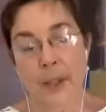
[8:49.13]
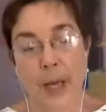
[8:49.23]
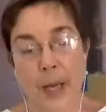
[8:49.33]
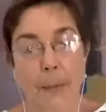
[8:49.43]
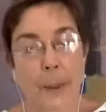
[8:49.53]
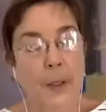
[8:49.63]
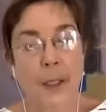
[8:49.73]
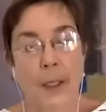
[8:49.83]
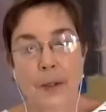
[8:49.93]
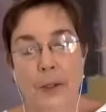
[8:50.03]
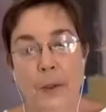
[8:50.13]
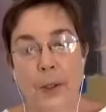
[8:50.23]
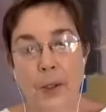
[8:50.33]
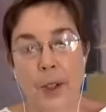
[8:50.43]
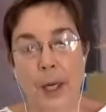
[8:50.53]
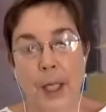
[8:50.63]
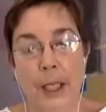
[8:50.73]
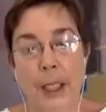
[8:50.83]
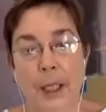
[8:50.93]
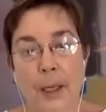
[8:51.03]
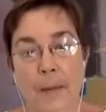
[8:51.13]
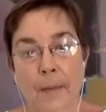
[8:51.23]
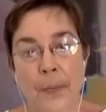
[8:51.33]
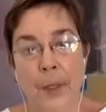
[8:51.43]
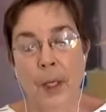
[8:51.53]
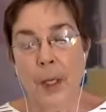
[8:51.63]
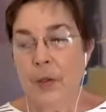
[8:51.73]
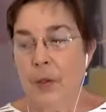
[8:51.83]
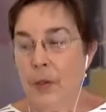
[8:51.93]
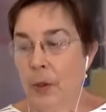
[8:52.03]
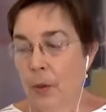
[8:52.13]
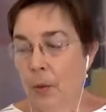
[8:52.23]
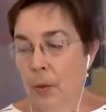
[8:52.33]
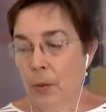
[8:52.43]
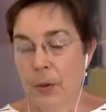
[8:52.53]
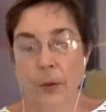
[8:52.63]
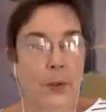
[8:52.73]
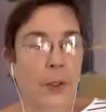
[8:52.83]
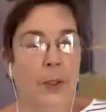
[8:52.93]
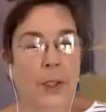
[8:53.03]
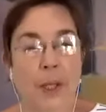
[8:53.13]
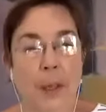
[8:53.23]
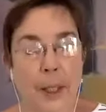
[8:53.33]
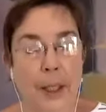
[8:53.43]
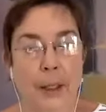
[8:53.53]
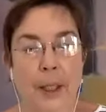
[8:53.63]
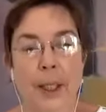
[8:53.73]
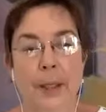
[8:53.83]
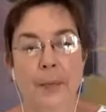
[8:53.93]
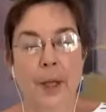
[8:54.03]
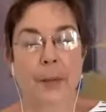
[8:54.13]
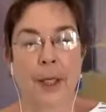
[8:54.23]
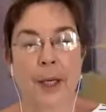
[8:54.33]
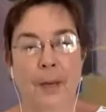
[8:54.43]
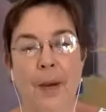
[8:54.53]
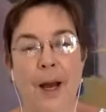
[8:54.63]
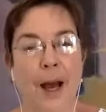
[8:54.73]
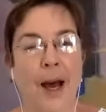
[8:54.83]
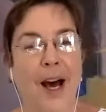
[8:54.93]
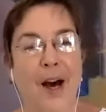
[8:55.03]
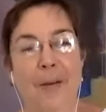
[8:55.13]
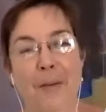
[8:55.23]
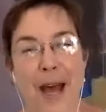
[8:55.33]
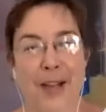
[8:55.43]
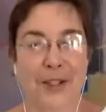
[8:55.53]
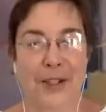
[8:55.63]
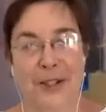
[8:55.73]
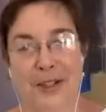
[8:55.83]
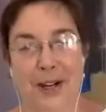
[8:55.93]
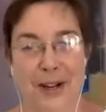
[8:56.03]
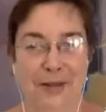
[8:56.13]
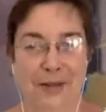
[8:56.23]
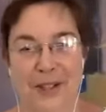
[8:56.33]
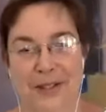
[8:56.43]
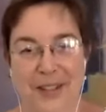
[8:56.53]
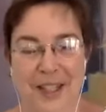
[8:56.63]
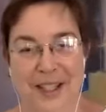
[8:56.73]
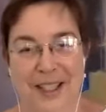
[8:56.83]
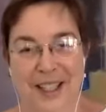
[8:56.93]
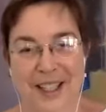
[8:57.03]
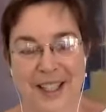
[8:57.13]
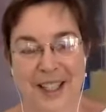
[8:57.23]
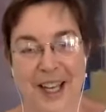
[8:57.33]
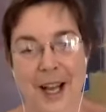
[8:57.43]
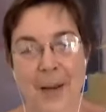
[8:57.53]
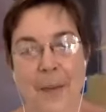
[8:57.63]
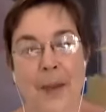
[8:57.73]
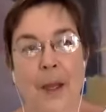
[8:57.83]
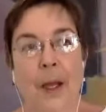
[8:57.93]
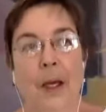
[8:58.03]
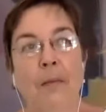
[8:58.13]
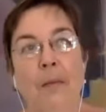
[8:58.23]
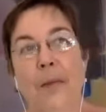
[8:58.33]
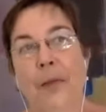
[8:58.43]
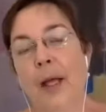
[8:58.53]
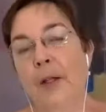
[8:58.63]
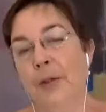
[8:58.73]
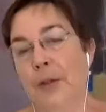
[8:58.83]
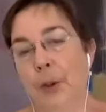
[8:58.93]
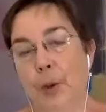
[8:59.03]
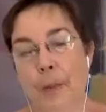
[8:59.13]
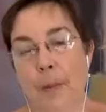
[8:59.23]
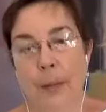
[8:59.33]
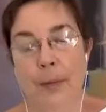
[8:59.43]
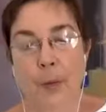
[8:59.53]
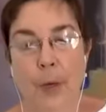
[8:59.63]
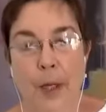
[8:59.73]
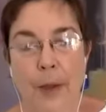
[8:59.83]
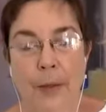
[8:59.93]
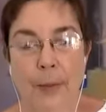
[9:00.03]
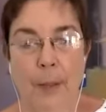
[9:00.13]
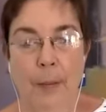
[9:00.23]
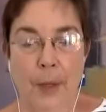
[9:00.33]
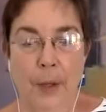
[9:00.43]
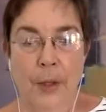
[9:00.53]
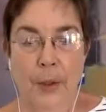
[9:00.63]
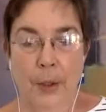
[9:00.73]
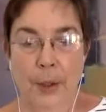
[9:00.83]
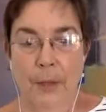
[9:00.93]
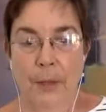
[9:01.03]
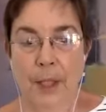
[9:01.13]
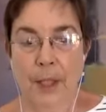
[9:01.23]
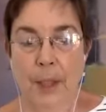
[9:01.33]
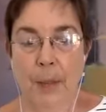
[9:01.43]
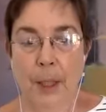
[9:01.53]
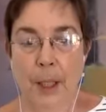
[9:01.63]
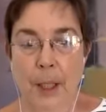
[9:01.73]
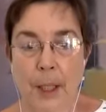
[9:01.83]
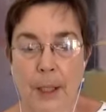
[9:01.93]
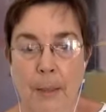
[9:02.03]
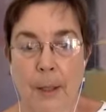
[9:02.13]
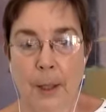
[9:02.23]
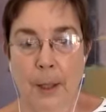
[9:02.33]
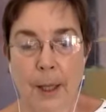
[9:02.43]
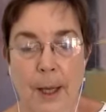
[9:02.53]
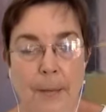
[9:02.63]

Chaplaincy is a Christian idea. So students go to seminary, they become a Master of Divinity. They'll do maybe 1 3-month unit of CPE as a part of that.